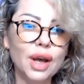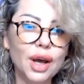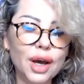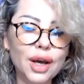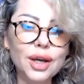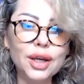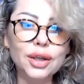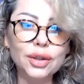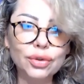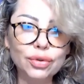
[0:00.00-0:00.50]

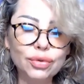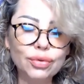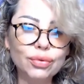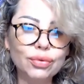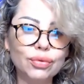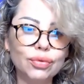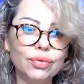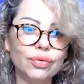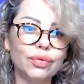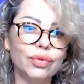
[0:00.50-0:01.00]
I
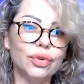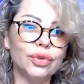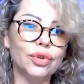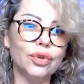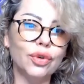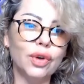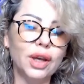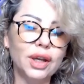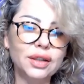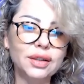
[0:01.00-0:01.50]
do
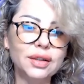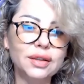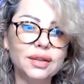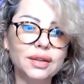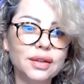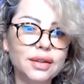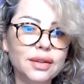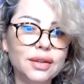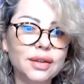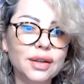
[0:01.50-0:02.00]
photo
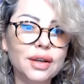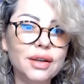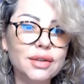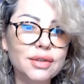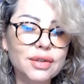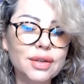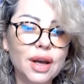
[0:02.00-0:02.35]
editing, yes,